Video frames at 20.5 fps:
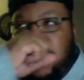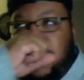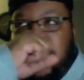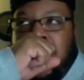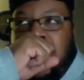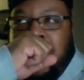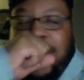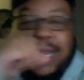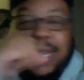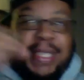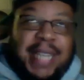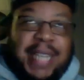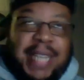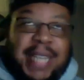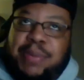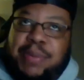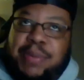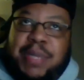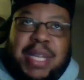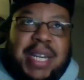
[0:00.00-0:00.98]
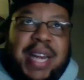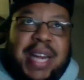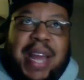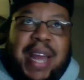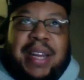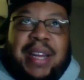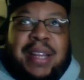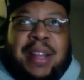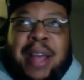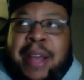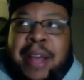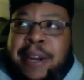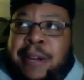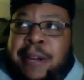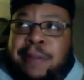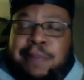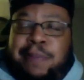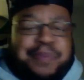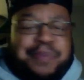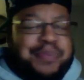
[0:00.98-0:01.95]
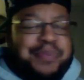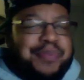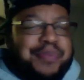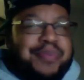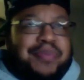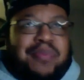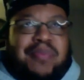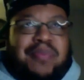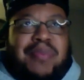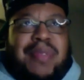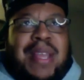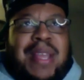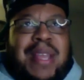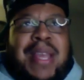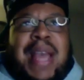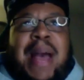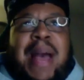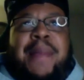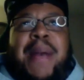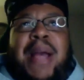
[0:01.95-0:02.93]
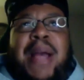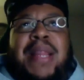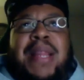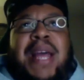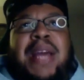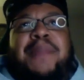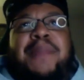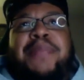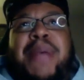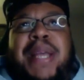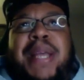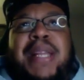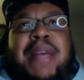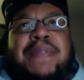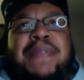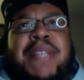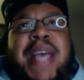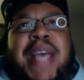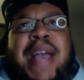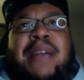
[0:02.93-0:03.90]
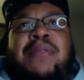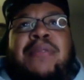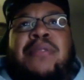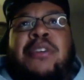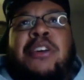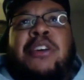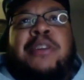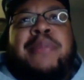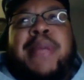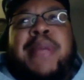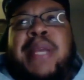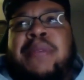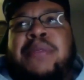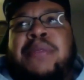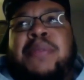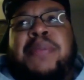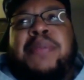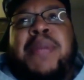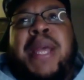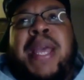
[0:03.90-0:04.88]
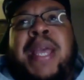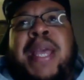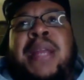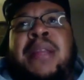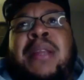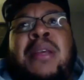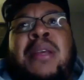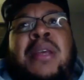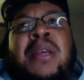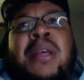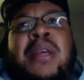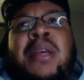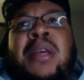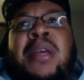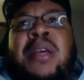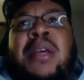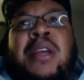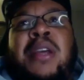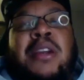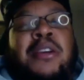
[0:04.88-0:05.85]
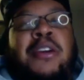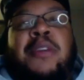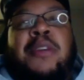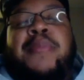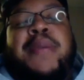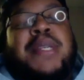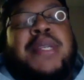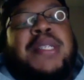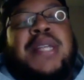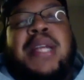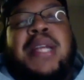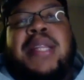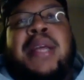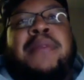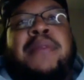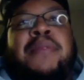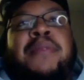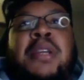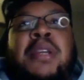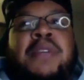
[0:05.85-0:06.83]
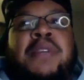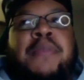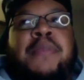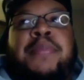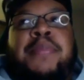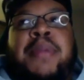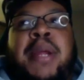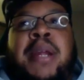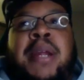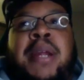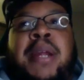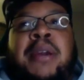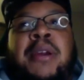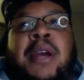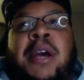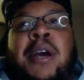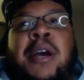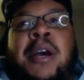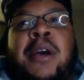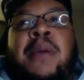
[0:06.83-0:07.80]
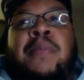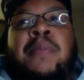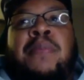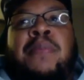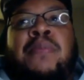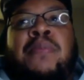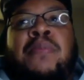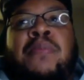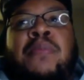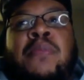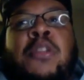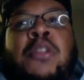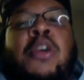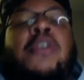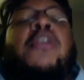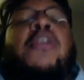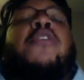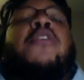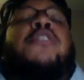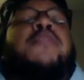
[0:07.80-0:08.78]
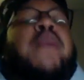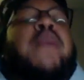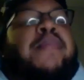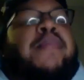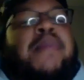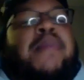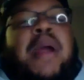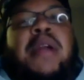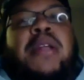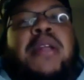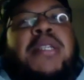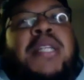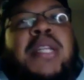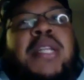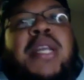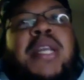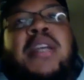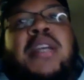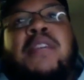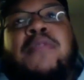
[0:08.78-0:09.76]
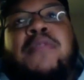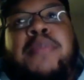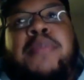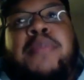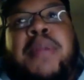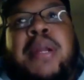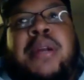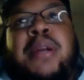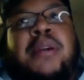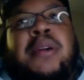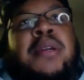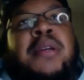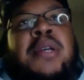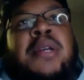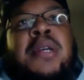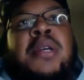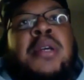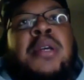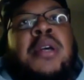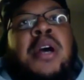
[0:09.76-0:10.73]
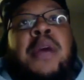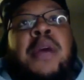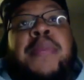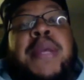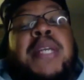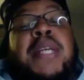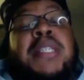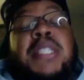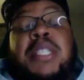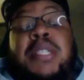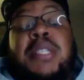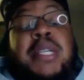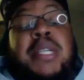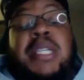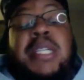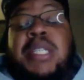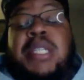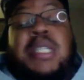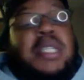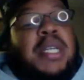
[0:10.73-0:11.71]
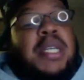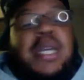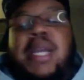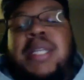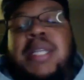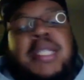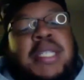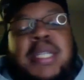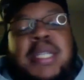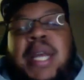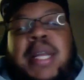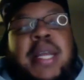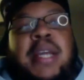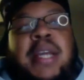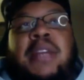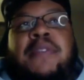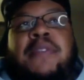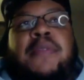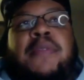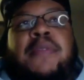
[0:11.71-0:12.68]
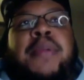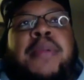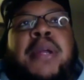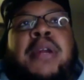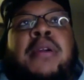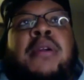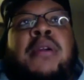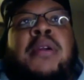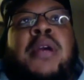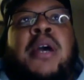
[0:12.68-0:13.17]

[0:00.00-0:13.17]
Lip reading: Lane Johnson was in and out of the lineup. He got a lot of playing left tackle. Herbig was playing, and Herbig is not that good of a player. No, it's Matt Pryor that's not that good of a player. He's just not that good of a player.